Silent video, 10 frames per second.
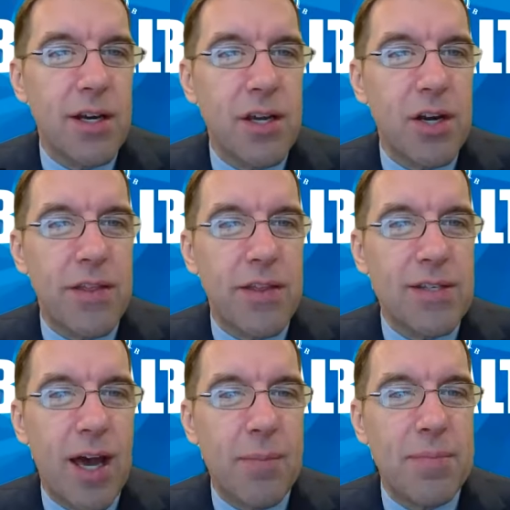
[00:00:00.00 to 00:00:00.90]
You're in the
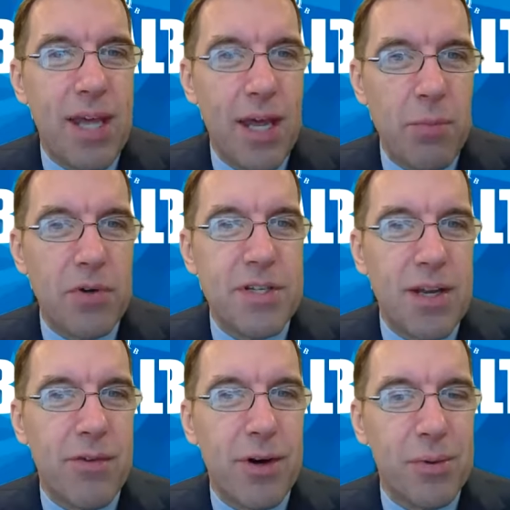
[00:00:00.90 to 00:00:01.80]
top ten
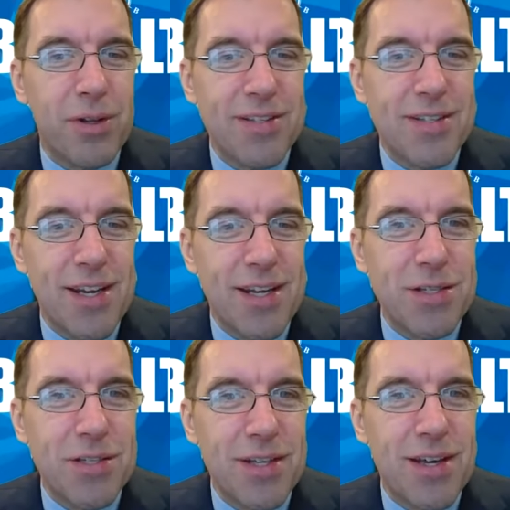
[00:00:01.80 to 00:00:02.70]
percent of all real estate
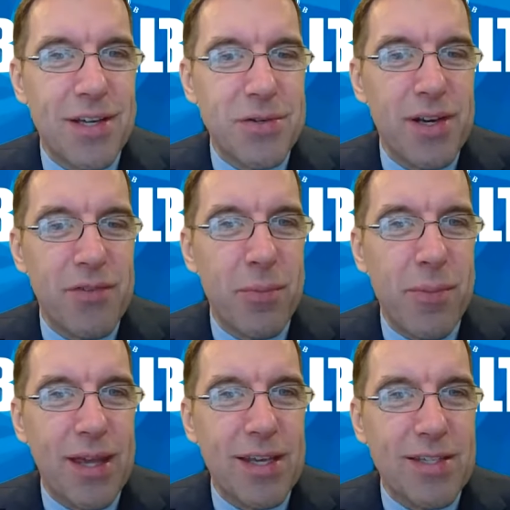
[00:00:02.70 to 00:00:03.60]
agents in the country. And if you're
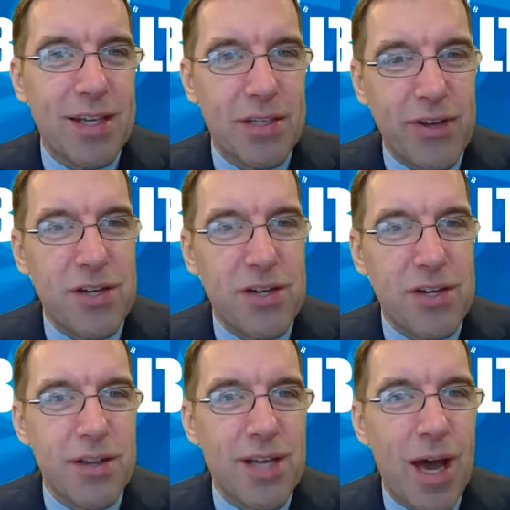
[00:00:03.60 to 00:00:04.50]
making six figures, you're
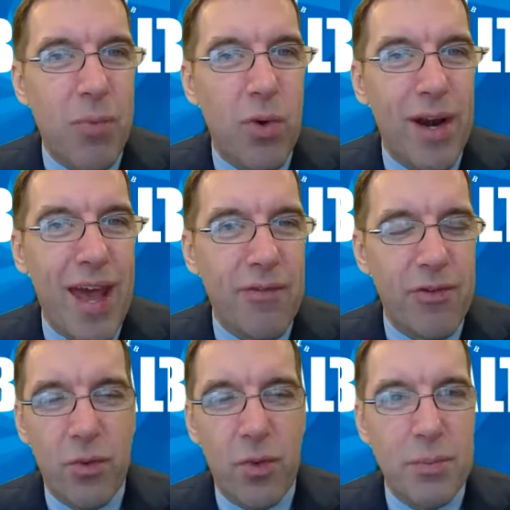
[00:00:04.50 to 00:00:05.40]
in the top one half
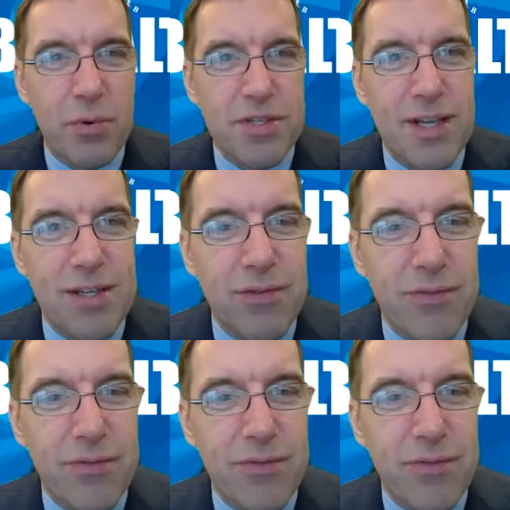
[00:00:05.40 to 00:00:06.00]
of one percent